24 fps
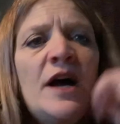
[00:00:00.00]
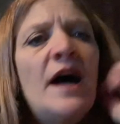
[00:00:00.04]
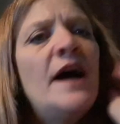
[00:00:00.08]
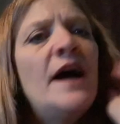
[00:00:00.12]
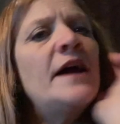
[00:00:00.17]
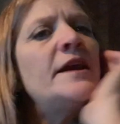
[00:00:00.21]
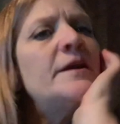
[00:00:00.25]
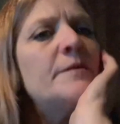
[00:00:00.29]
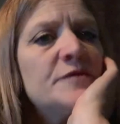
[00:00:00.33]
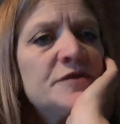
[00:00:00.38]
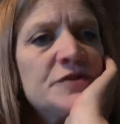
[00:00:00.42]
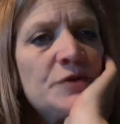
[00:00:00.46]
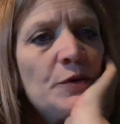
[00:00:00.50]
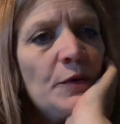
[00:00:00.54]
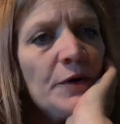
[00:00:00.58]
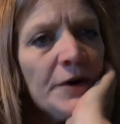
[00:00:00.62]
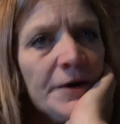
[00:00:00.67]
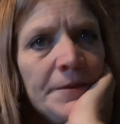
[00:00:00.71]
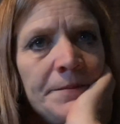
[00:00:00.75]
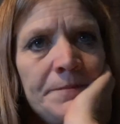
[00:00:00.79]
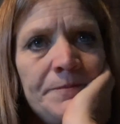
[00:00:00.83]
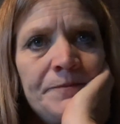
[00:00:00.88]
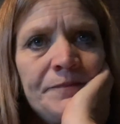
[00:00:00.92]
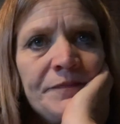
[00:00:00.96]
item
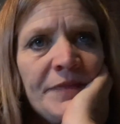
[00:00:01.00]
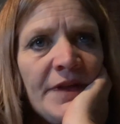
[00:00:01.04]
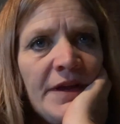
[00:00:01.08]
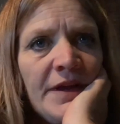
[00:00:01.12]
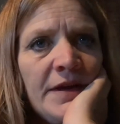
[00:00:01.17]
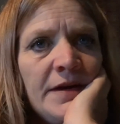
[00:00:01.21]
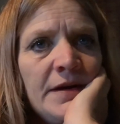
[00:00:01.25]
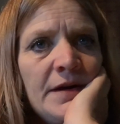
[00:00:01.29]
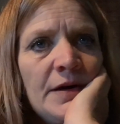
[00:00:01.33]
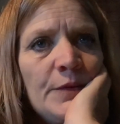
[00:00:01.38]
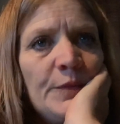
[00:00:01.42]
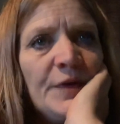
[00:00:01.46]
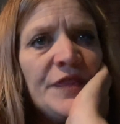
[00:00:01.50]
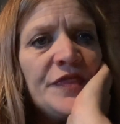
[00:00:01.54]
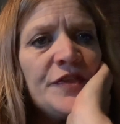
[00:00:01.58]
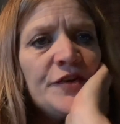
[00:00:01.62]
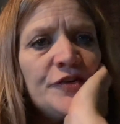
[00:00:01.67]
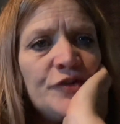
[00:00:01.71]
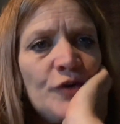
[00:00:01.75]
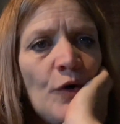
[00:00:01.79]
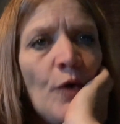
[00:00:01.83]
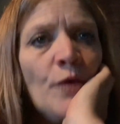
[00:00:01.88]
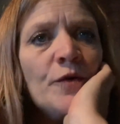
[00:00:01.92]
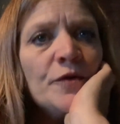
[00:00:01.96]
score with the
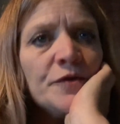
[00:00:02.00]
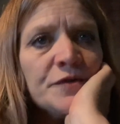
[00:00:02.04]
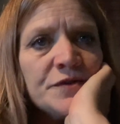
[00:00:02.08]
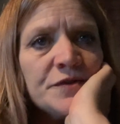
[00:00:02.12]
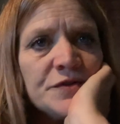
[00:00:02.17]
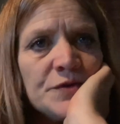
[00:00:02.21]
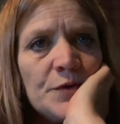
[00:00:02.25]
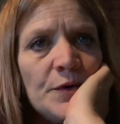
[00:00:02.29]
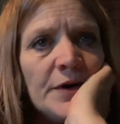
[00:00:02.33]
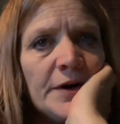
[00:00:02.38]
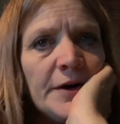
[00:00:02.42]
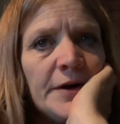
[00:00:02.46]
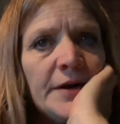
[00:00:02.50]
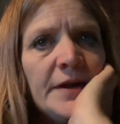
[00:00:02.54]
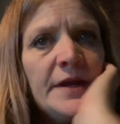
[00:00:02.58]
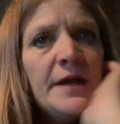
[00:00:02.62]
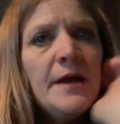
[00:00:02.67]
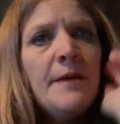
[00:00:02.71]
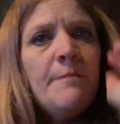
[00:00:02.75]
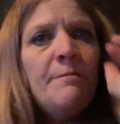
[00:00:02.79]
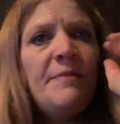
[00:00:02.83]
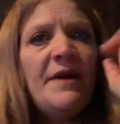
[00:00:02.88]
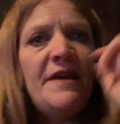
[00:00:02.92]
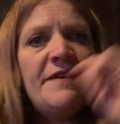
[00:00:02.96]
total score
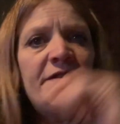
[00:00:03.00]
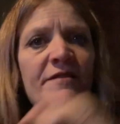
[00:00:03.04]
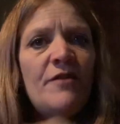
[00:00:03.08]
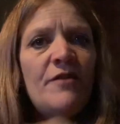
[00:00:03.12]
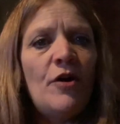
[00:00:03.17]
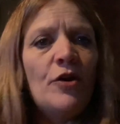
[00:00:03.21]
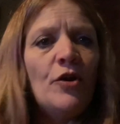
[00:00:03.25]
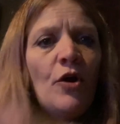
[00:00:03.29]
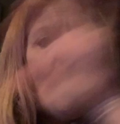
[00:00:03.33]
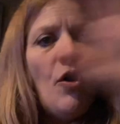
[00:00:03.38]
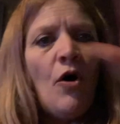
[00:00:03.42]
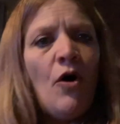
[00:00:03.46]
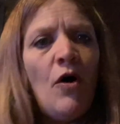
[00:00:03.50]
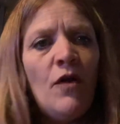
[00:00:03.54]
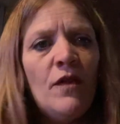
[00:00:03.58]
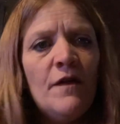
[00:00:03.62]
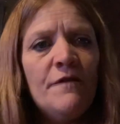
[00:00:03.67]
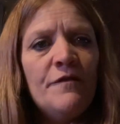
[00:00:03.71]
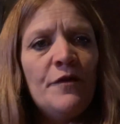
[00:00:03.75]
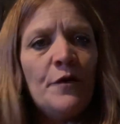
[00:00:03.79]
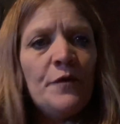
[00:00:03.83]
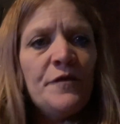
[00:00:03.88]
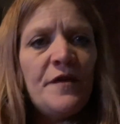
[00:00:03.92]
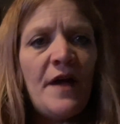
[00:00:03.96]
based on all
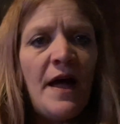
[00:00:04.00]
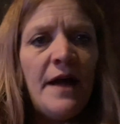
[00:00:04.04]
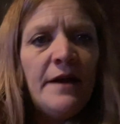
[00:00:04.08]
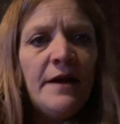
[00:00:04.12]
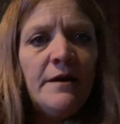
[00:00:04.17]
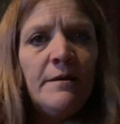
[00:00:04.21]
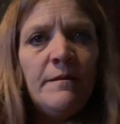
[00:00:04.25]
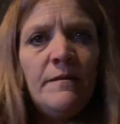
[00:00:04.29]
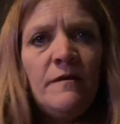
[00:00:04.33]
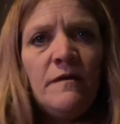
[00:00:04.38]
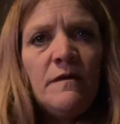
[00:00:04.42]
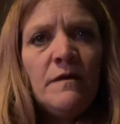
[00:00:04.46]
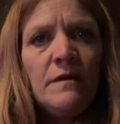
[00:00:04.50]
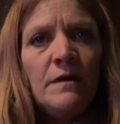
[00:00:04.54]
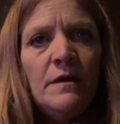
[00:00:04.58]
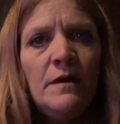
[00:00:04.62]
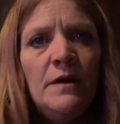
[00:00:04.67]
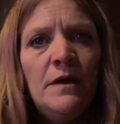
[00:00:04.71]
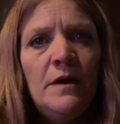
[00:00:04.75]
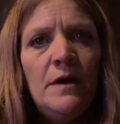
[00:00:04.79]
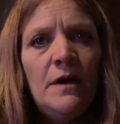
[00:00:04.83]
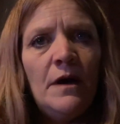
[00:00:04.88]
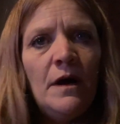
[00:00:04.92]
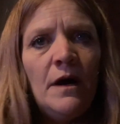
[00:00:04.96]
of those items.
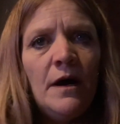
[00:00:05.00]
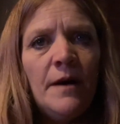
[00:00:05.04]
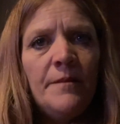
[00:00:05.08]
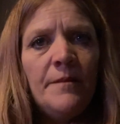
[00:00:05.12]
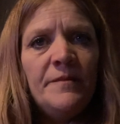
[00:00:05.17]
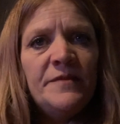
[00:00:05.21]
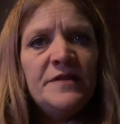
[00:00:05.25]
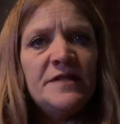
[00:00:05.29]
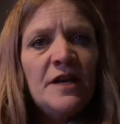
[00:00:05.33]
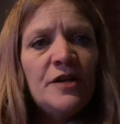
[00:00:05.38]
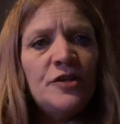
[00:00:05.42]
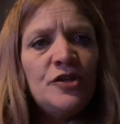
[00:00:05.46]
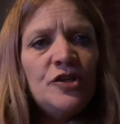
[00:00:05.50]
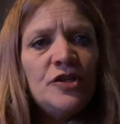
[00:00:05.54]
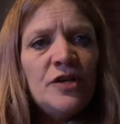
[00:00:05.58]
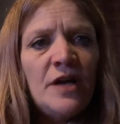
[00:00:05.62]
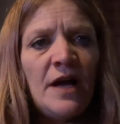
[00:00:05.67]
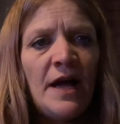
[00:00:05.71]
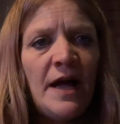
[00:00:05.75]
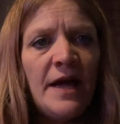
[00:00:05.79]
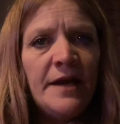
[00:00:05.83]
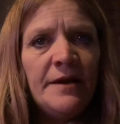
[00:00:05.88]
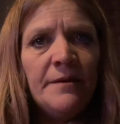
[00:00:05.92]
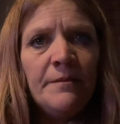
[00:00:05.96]
Such
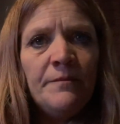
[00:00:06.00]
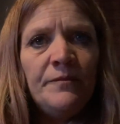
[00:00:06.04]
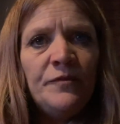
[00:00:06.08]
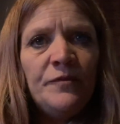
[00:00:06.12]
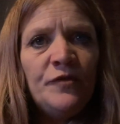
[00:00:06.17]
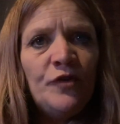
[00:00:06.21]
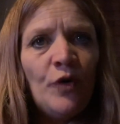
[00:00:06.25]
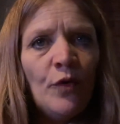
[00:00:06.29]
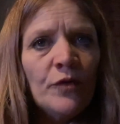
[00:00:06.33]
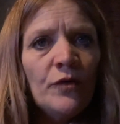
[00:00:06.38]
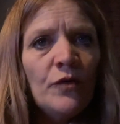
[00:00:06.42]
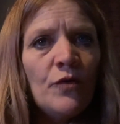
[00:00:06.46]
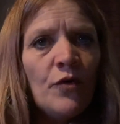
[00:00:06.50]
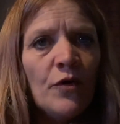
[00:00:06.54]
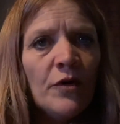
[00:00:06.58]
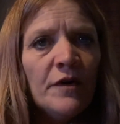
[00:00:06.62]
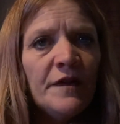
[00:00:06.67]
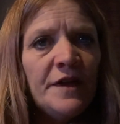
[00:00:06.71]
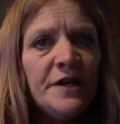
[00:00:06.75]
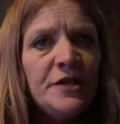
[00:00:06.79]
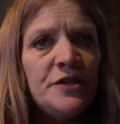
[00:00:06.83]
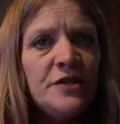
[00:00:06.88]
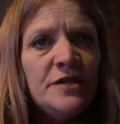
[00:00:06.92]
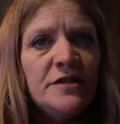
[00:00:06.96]
item total
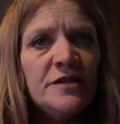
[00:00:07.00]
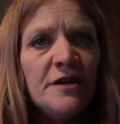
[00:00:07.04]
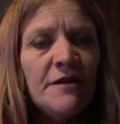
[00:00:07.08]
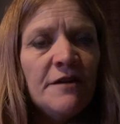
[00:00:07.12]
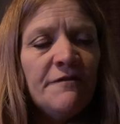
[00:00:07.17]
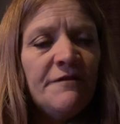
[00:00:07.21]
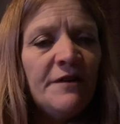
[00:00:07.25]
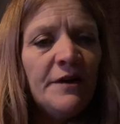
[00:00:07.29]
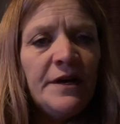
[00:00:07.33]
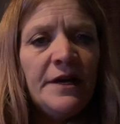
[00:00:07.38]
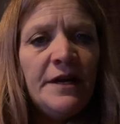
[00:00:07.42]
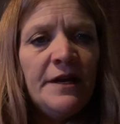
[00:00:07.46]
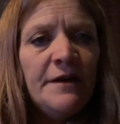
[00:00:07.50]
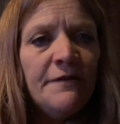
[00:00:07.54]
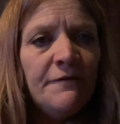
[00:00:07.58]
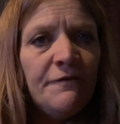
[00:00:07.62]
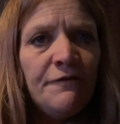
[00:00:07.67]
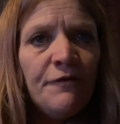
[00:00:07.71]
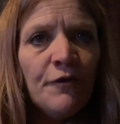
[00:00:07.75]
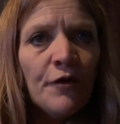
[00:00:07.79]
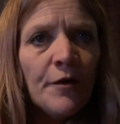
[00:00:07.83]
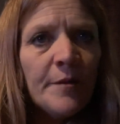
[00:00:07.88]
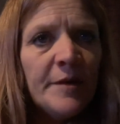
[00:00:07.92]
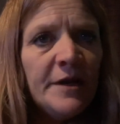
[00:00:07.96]
correlations are very
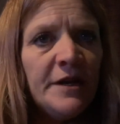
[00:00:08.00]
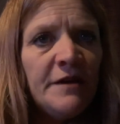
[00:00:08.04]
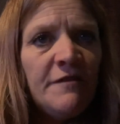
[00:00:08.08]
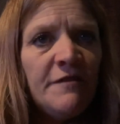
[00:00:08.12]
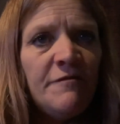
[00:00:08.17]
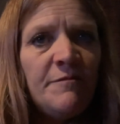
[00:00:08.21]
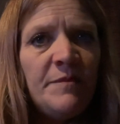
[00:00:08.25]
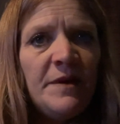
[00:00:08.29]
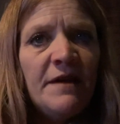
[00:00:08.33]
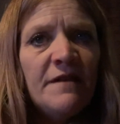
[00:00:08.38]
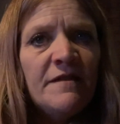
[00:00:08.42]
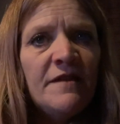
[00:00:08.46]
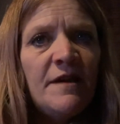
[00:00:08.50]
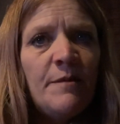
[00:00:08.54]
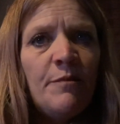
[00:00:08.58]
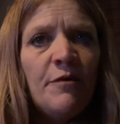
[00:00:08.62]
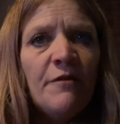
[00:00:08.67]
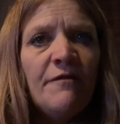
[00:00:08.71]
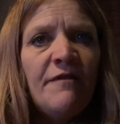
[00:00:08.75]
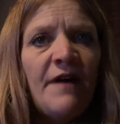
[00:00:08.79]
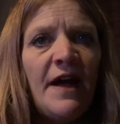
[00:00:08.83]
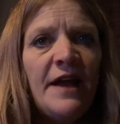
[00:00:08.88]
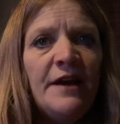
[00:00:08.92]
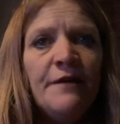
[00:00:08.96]
informative because they
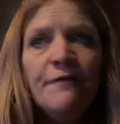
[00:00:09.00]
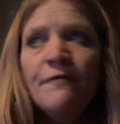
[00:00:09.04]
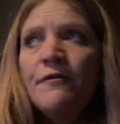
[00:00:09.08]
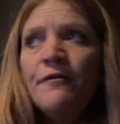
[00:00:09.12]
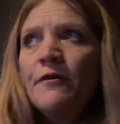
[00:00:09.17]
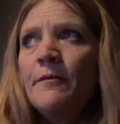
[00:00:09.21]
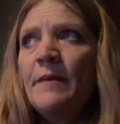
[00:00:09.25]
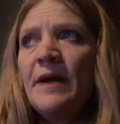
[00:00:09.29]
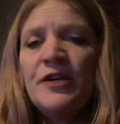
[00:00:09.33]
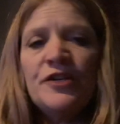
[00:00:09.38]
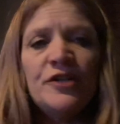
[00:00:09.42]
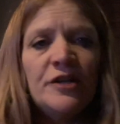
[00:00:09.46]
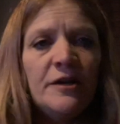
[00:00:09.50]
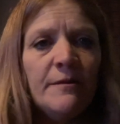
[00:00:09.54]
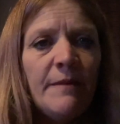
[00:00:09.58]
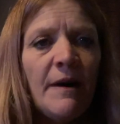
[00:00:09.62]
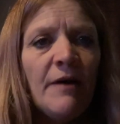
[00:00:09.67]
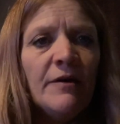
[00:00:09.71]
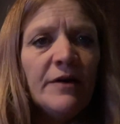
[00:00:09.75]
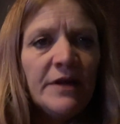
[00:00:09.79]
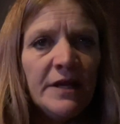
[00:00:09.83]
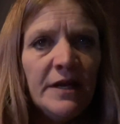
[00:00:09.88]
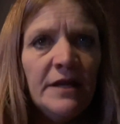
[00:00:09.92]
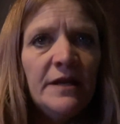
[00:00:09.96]
provide information
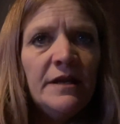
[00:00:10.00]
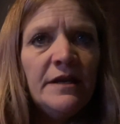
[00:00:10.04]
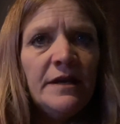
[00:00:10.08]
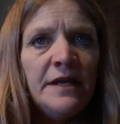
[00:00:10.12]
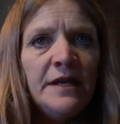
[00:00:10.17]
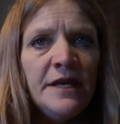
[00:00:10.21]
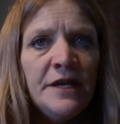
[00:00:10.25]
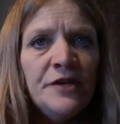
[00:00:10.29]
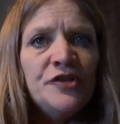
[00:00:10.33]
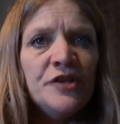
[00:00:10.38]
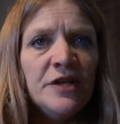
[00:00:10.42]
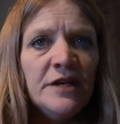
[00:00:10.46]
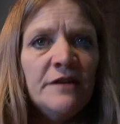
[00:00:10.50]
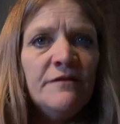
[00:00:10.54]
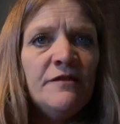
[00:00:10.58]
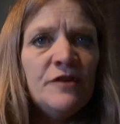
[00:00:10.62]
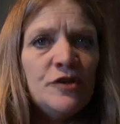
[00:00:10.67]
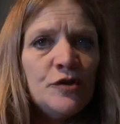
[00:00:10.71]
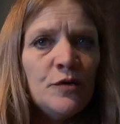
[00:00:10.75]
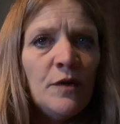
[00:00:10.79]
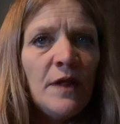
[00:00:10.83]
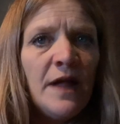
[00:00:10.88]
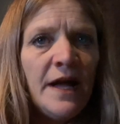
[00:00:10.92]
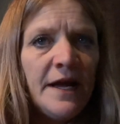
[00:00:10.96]
about each
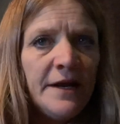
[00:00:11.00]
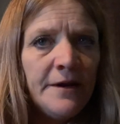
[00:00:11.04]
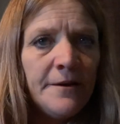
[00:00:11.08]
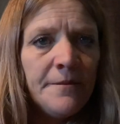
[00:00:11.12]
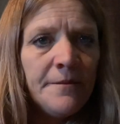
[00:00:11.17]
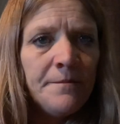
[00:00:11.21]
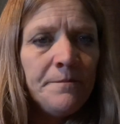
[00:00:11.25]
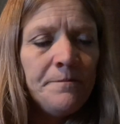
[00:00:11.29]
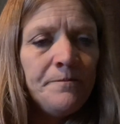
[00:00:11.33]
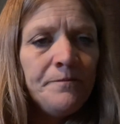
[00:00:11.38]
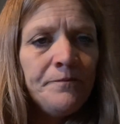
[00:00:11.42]
individual item.